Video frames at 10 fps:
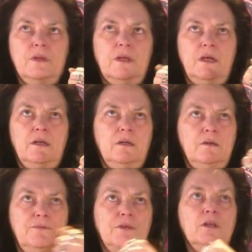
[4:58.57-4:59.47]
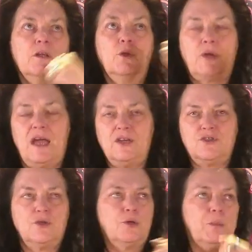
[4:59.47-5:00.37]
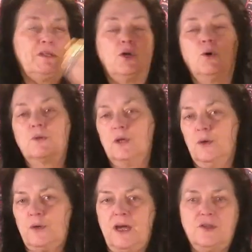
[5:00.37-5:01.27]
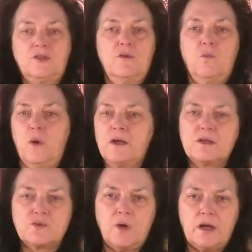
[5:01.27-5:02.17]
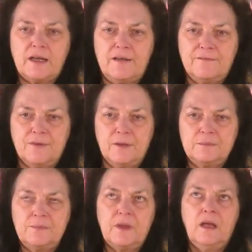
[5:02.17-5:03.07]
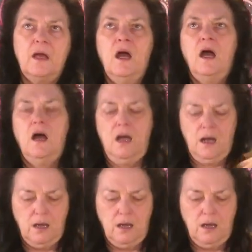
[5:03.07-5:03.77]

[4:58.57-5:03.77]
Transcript: get a, feel a location or be told a location of where this rock came from.